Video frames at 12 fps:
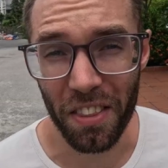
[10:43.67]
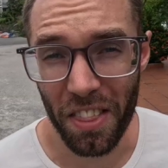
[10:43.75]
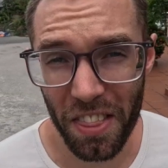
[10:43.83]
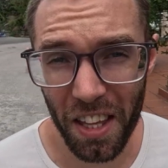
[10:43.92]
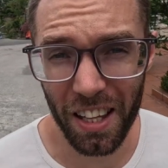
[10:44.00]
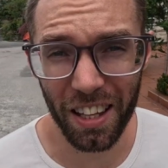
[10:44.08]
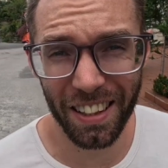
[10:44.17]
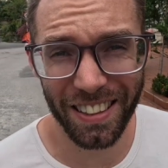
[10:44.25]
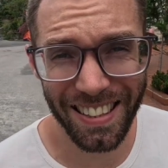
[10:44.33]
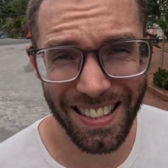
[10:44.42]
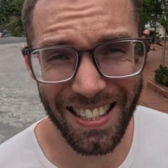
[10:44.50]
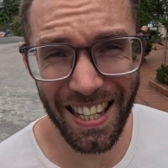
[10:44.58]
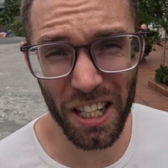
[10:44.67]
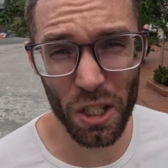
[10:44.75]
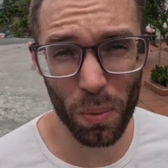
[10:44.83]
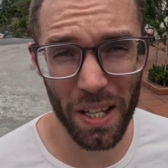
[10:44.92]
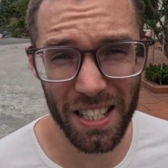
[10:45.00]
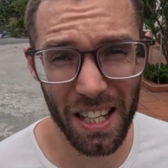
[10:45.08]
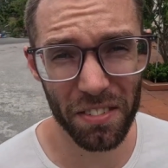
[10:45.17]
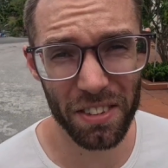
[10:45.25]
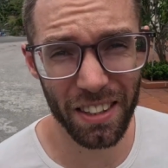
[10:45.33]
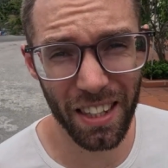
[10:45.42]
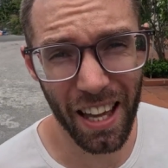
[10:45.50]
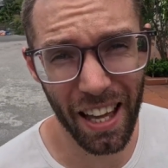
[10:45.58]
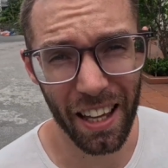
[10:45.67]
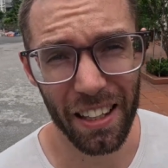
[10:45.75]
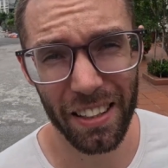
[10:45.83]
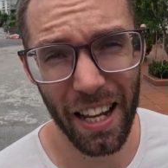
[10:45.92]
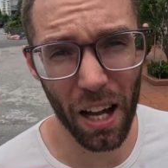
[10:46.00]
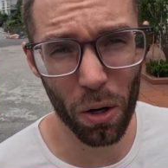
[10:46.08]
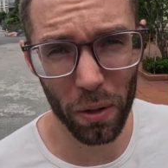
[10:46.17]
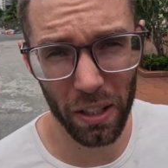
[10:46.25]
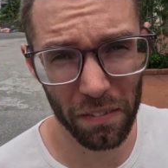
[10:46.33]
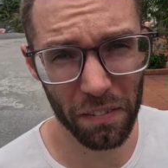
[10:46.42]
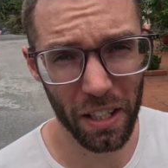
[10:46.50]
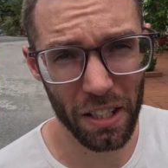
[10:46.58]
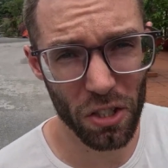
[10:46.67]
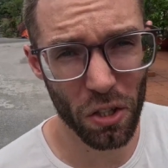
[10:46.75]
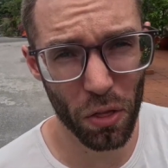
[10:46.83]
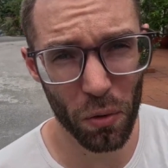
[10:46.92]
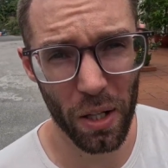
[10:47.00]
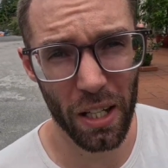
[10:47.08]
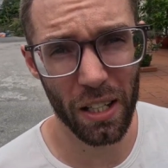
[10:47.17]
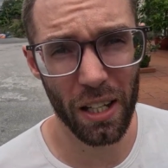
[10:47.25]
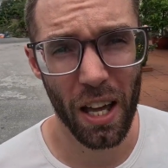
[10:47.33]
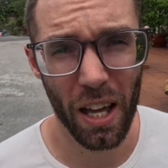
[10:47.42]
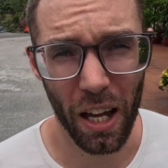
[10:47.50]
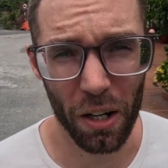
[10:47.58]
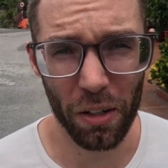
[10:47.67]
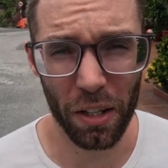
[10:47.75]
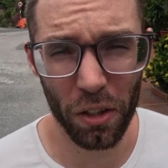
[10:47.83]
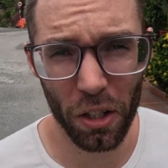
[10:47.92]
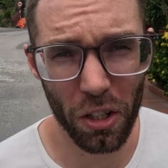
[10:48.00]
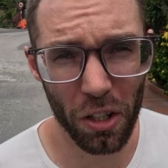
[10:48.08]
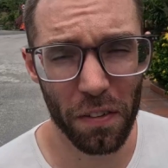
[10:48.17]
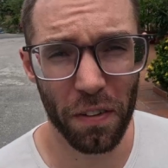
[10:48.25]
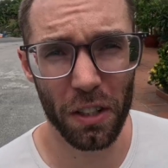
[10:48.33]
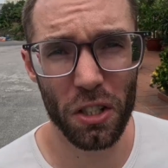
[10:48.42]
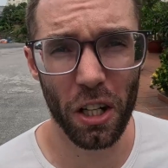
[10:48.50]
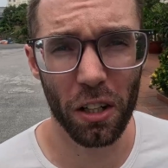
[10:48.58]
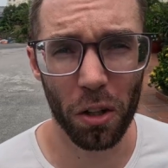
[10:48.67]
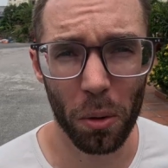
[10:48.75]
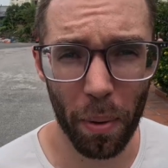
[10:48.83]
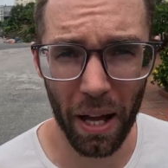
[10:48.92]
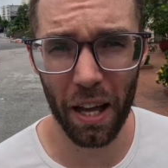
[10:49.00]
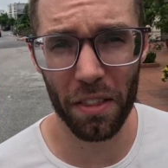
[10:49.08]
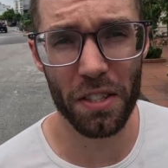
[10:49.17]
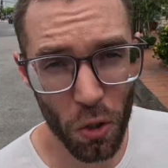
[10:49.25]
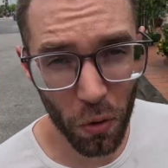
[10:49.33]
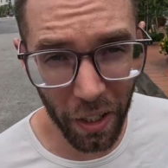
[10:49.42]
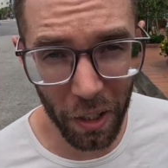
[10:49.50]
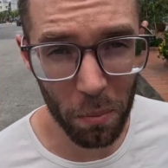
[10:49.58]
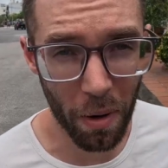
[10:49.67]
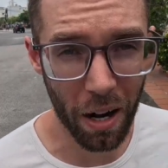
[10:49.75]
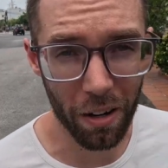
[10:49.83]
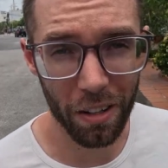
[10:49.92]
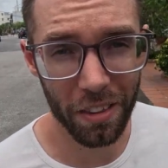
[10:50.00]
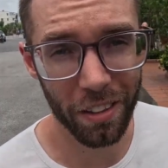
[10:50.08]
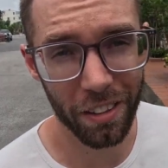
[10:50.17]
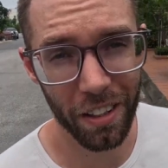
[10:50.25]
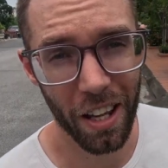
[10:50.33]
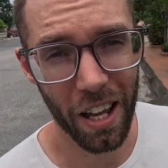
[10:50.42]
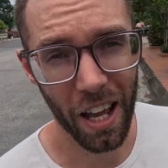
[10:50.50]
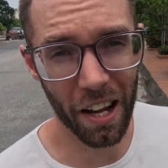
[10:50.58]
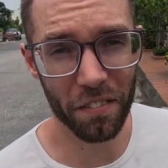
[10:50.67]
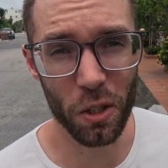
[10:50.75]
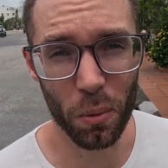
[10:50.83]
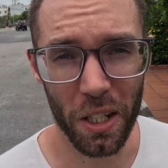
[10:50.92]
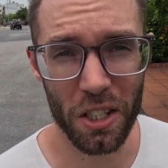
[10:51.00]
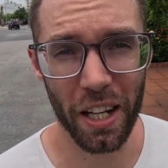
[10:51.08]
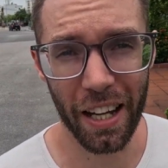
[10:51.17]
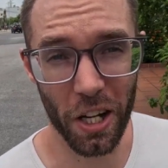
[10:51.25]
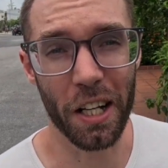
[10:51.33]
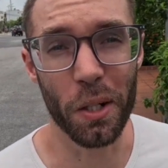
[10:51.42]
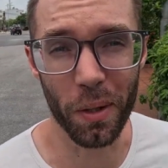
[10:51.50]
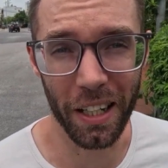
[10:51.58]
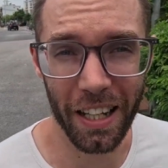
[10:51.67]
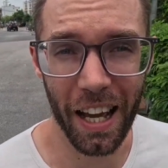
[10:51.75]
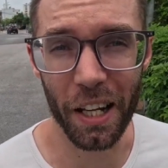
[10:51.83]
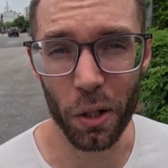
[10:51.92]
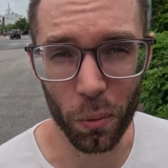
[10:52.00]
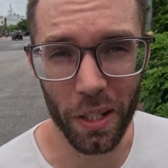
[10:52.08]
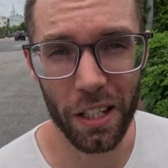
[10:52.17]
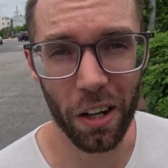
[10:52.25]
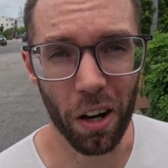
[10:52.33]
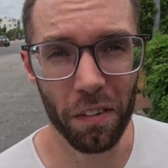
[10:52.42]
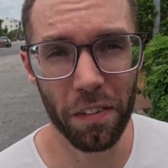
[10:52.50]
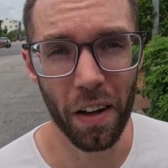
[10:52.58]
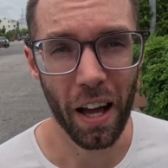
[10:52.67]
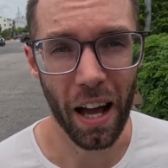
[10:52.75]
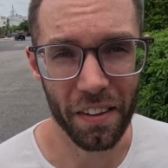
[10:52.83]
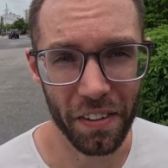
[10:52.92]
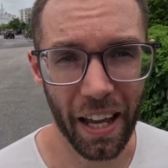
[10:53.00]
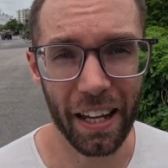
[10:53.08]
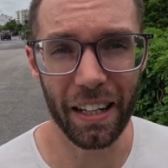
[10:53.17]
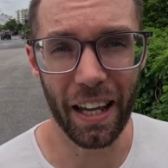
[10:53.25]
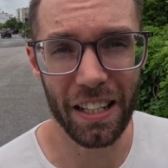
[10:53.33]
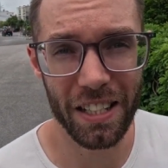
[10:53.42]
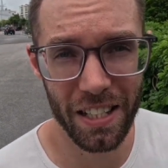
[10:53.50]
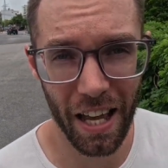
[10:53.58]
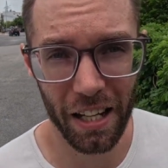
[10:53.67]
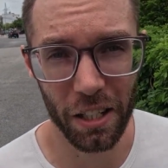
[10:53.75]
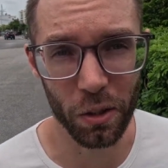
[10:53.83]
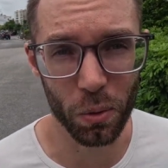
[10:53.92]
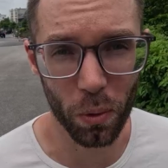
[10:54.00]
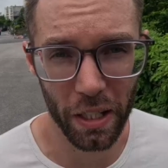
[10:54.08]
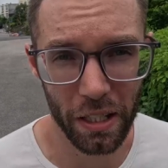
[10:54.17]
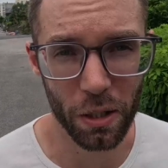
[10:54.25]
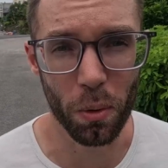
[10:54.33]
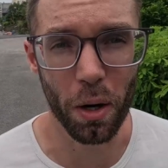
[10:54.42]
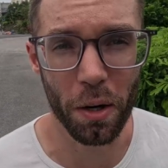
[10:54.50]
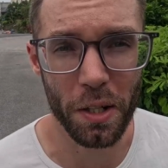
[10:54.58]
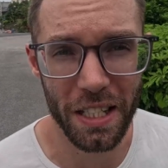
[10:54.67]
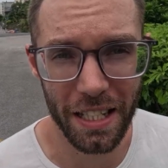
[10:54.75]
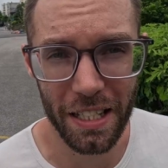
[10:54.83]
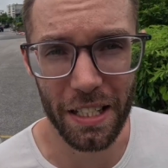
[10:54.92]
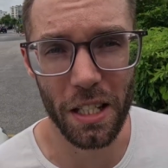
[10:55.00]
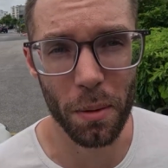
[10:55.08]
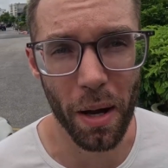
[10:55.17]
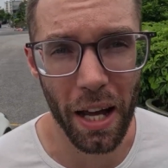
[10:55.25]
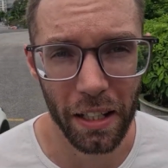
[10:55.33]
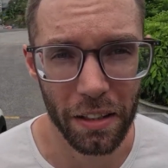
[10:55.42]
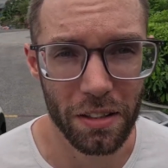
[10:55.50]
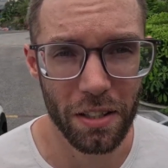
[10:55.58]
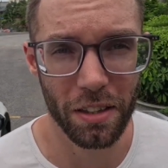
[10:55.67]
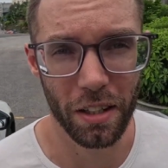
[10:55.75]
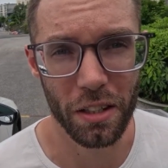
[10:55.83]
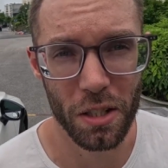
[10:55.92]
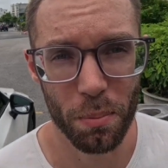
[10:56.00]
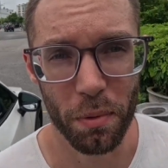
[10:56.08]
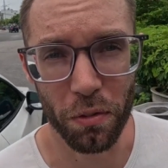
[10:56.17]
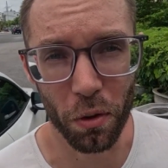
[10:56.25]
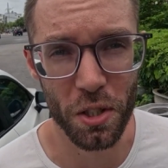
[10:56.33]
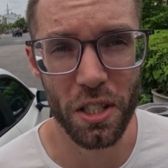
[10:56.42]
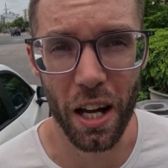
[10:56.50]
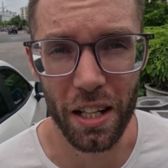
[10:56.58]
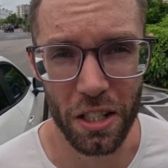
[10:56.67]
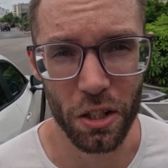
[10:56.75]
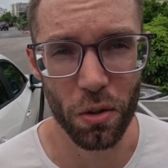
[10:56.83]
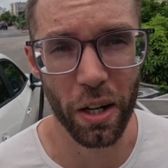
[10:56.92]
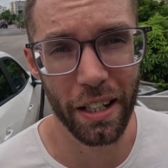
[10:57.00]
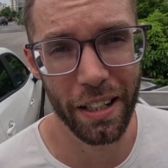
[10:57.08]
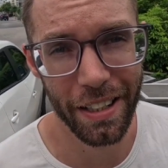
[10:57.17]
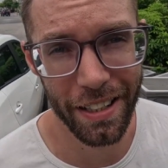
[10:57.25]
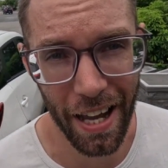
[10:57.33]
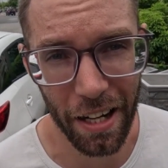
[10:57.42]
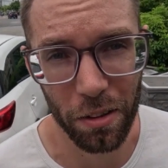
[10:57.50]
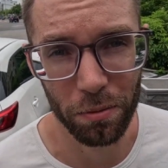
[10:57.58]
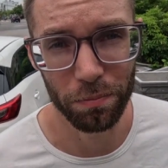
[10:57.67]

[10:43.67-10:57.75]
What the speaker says: then third, 6 weeks after that, now in phase 3, I ran the Gukfeng Jungle Path Trail Marathon, after which I genuinely had a week off, and then a second week where I was easing back into things before starting training again.